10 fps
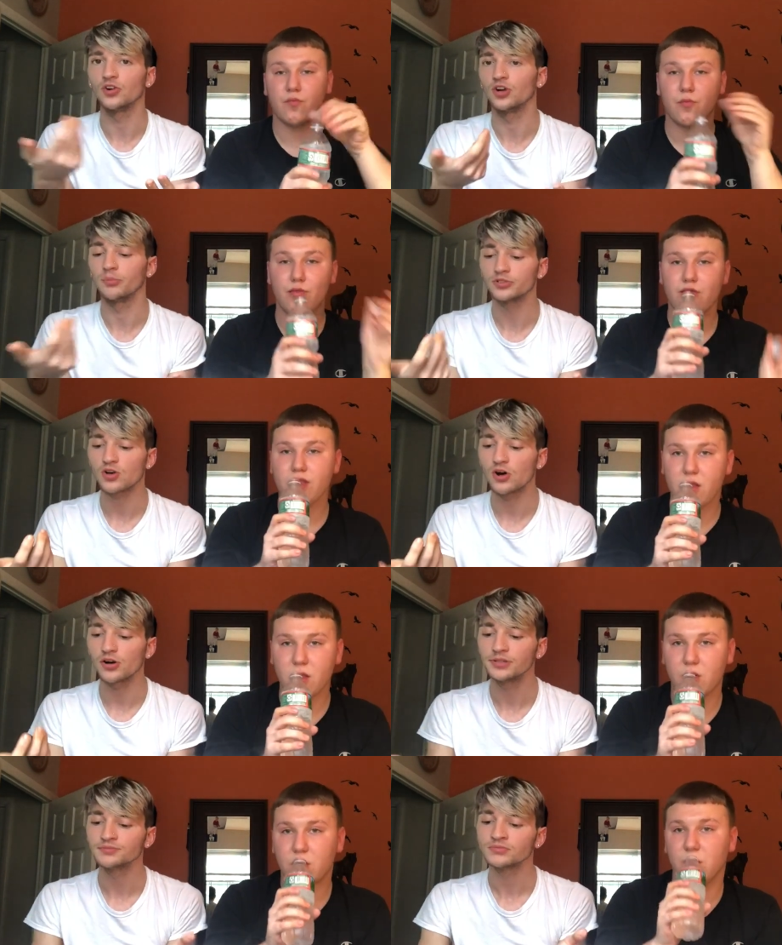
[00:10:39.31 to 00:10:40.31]
Speaker 1: your number's
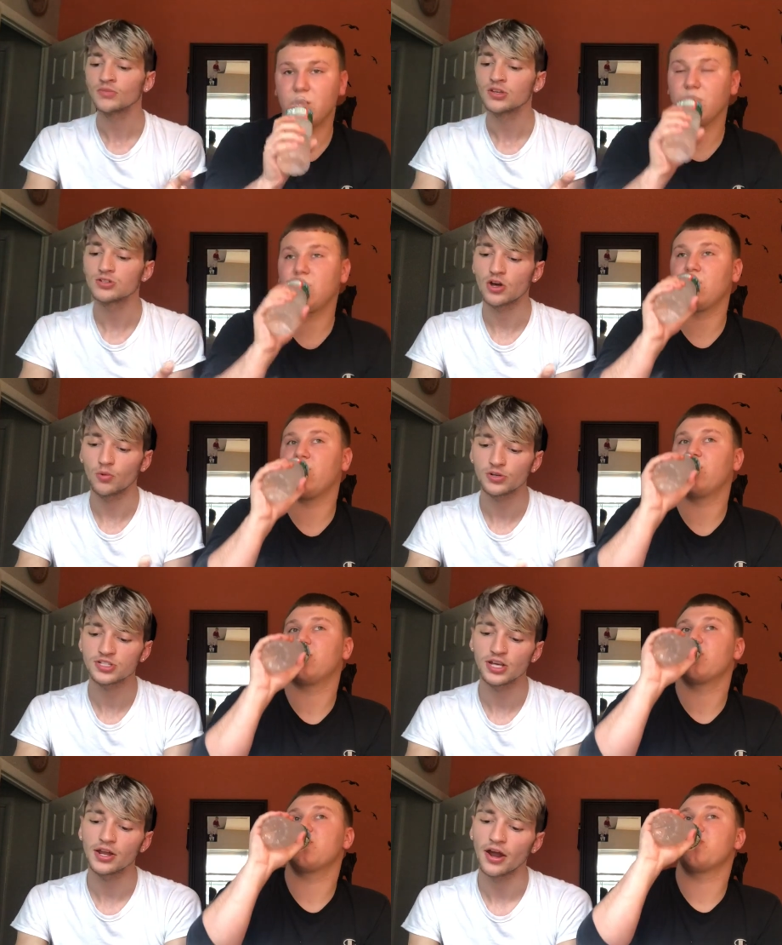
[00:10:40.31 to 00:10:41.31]
called. So we're
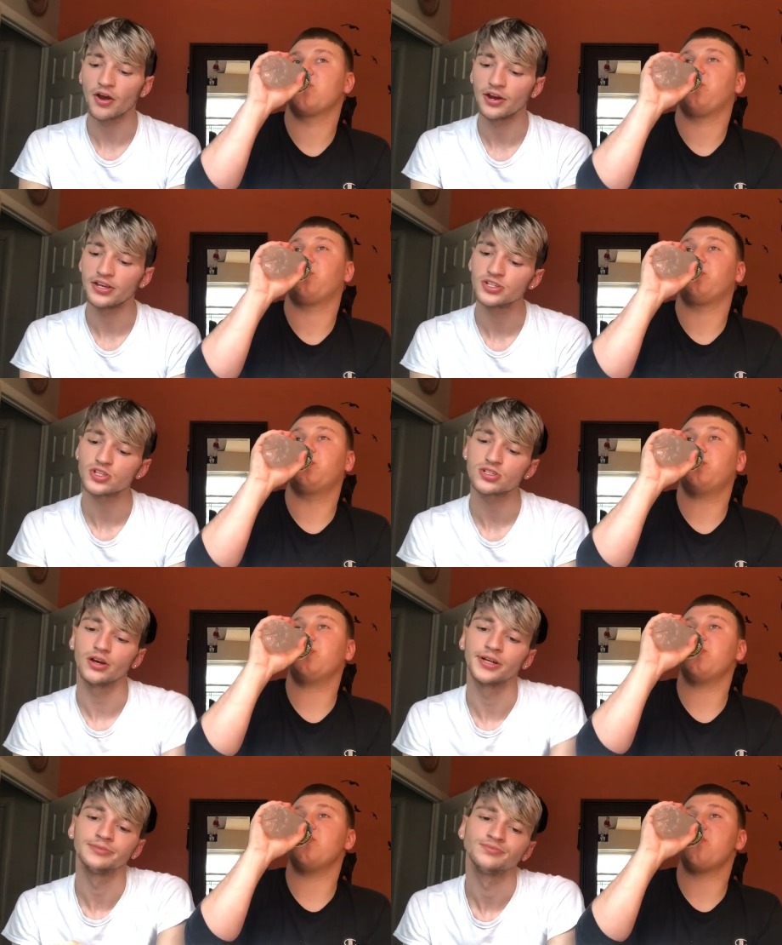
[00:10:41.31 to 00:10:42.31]
sitting there and he's just
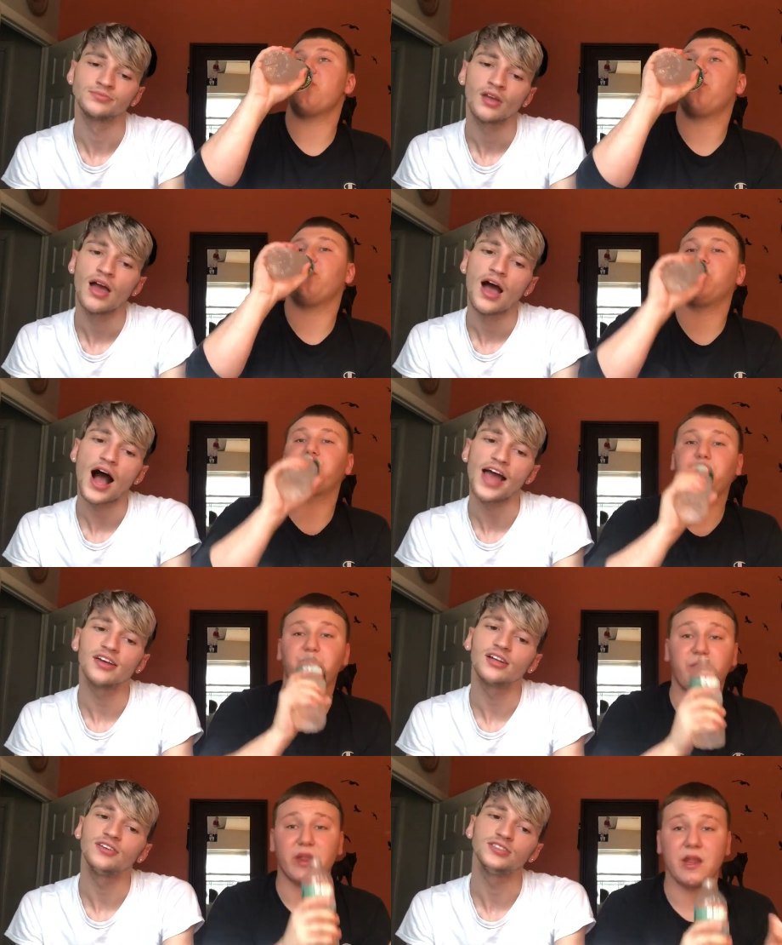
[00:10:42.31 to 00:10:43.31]
like, I
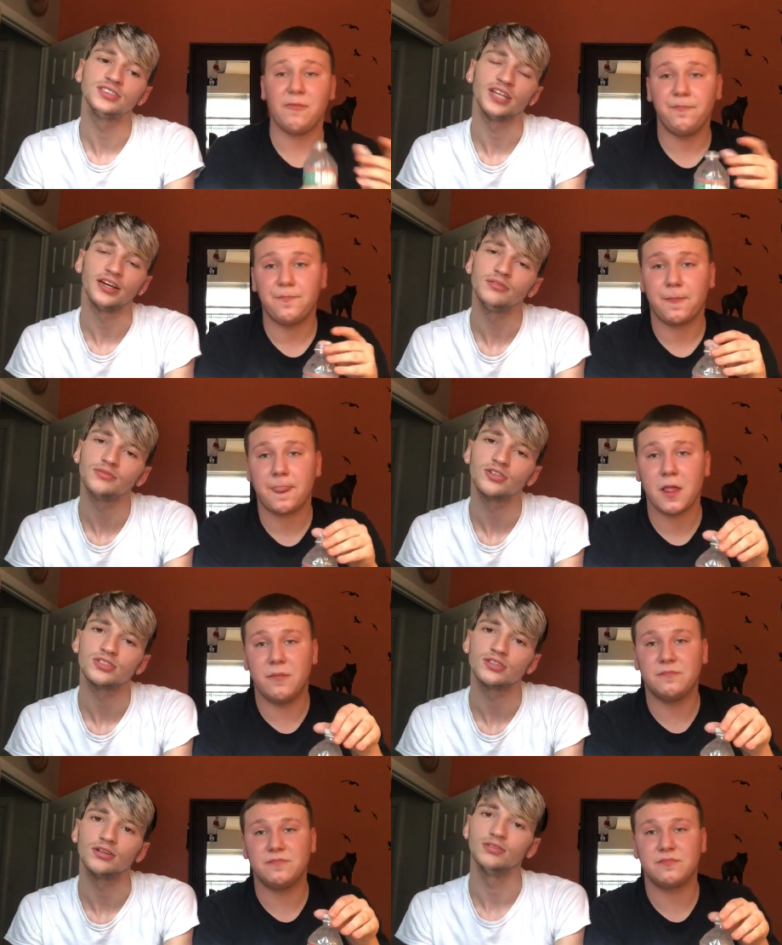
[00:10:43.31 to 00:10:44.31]
can like see him because
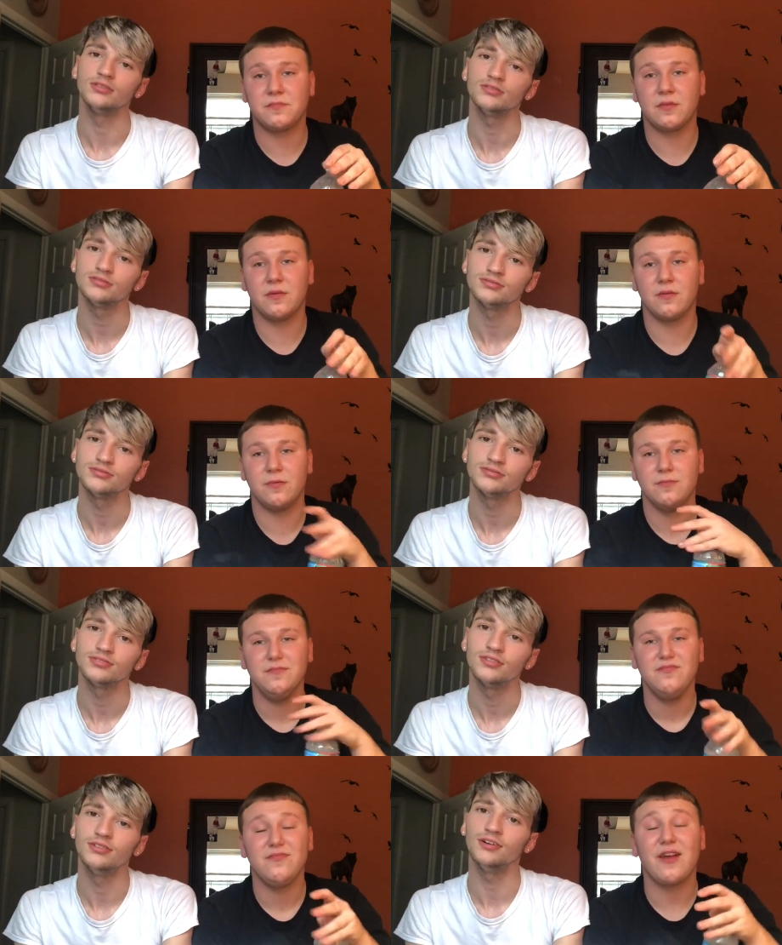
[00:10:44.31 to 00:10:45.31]
he's like, uh,
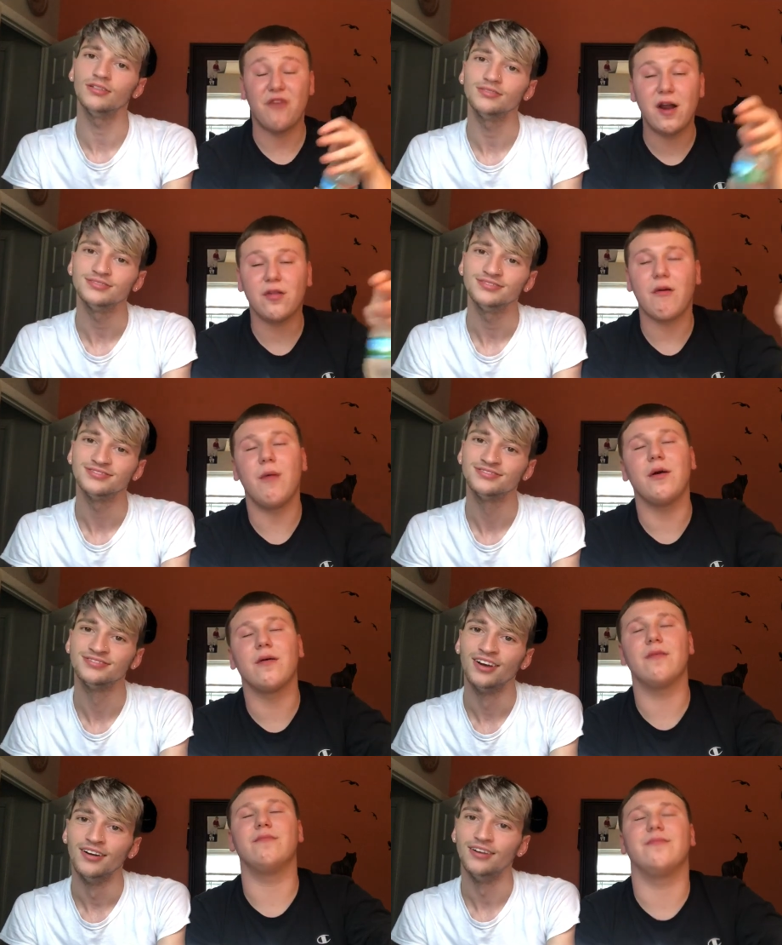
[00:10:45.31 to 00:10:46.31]
Speaker 2: uh, ready as well.
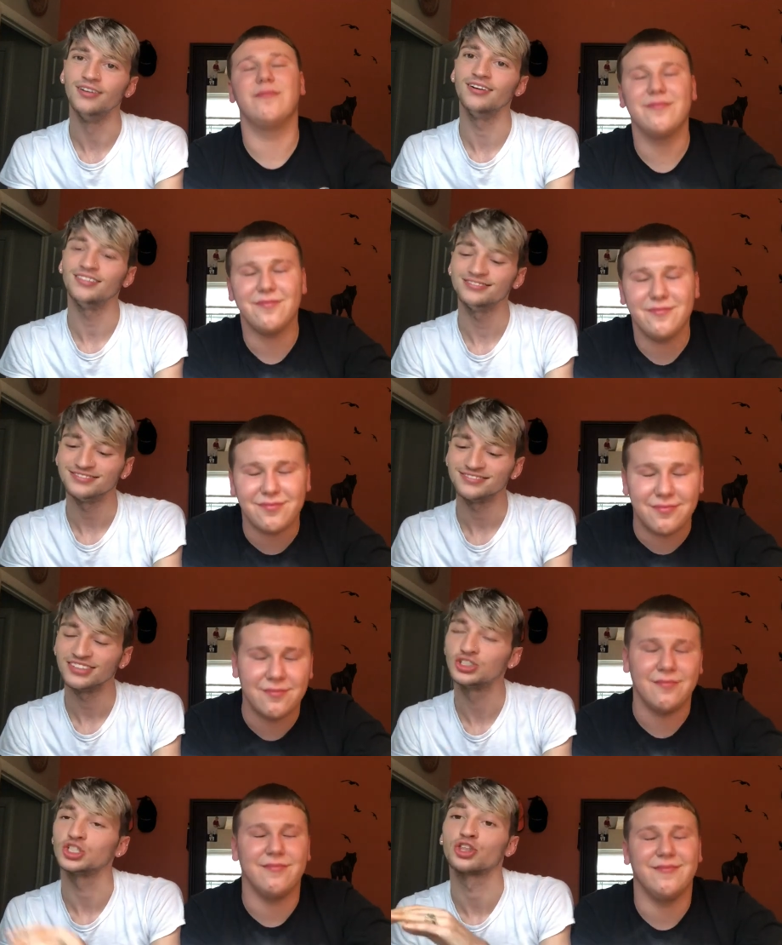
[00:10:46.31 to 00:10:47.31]
Speaker 1: Uh,
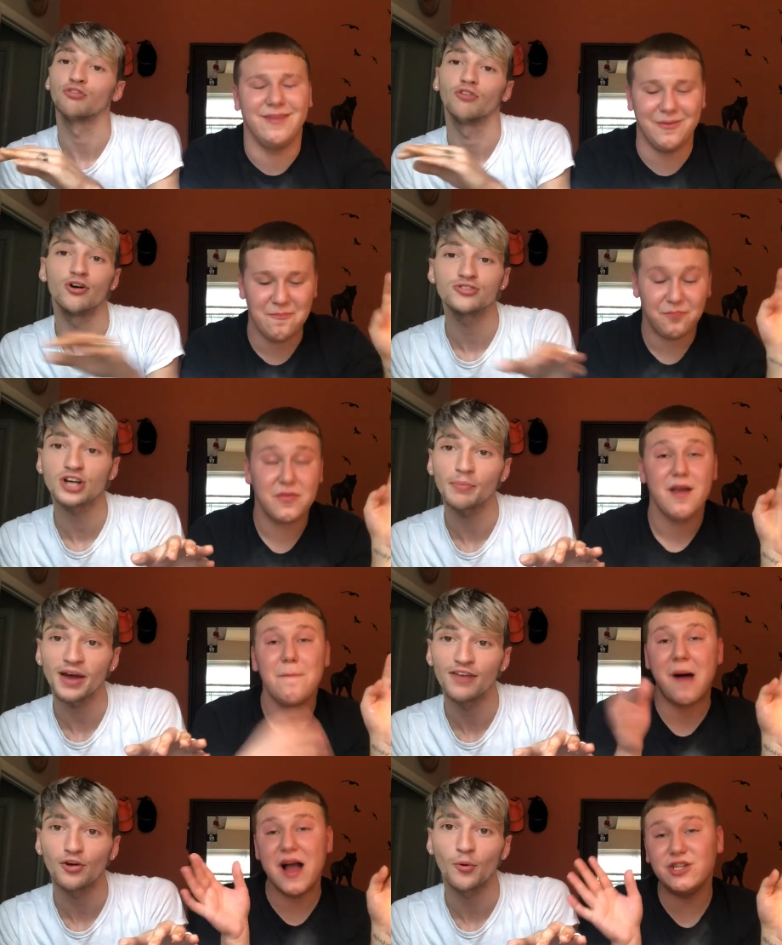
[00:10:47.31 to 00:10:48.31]
just throws
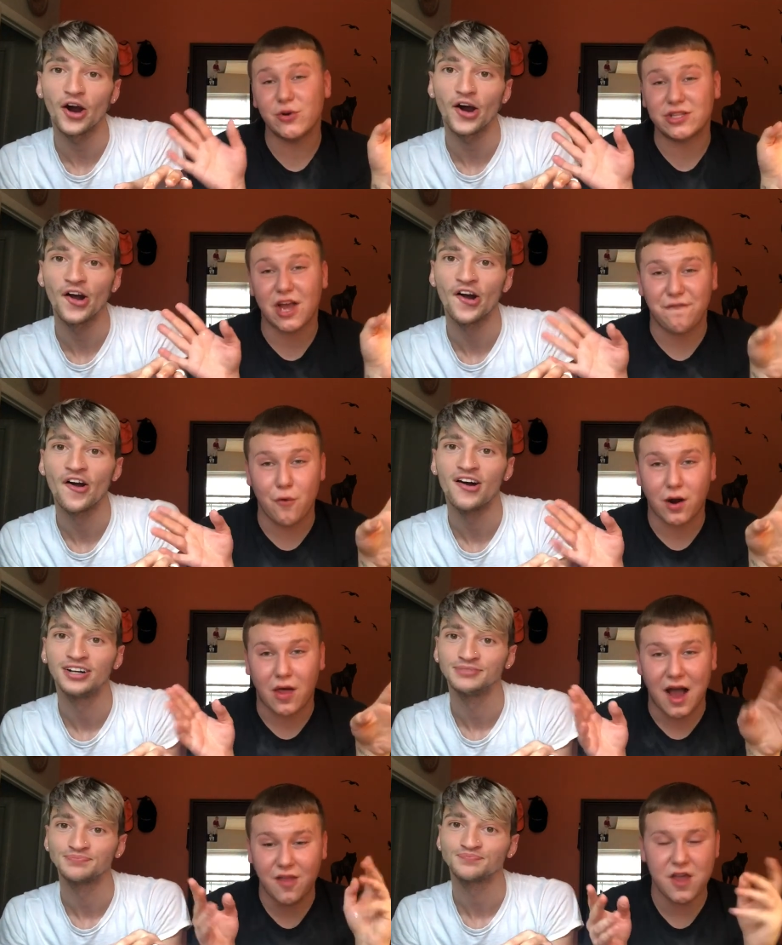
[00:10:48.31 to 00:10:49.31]
up everywhere. Mind you, it's like
Speaker 2: four
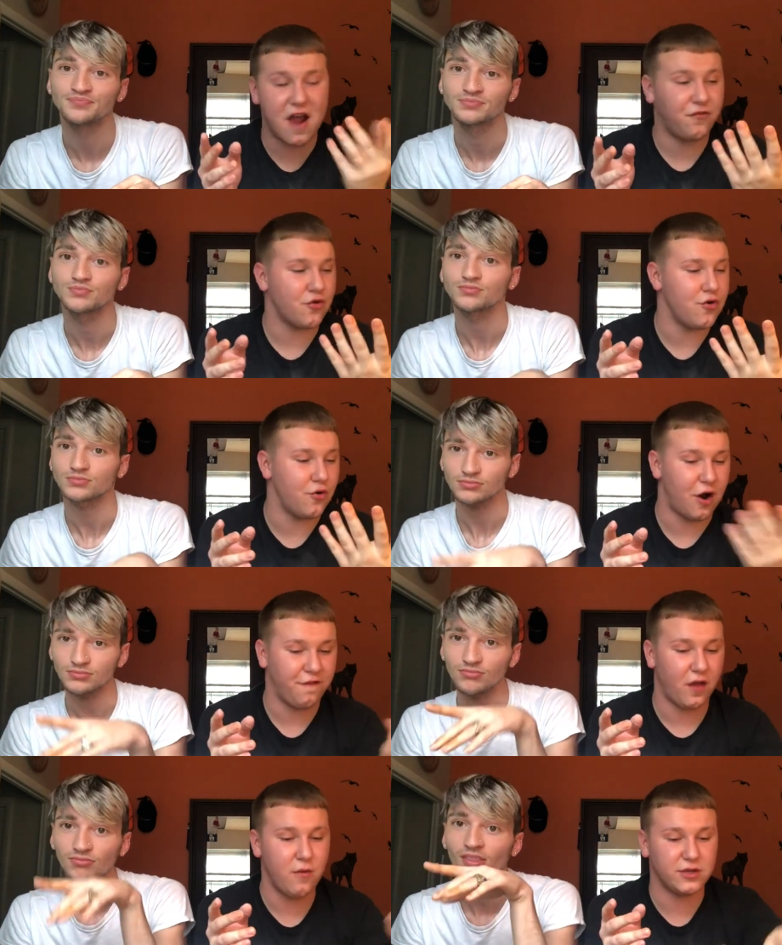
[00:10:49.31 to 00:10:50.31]
o'clock in the afternoon.
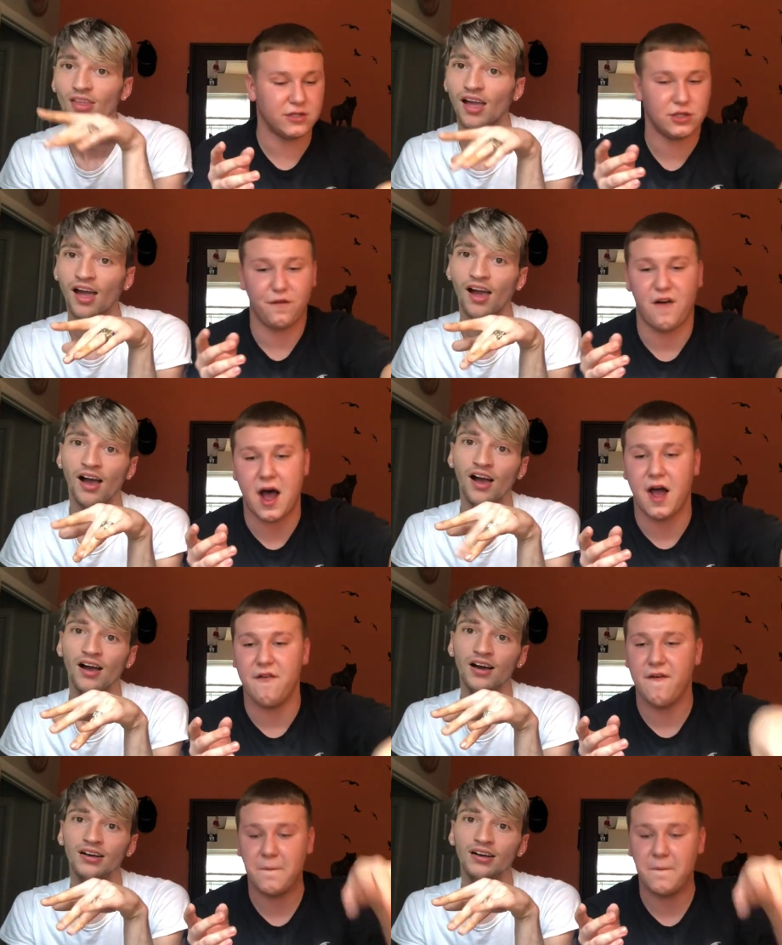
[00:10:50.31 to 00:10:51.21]
Our flight wasn't until five.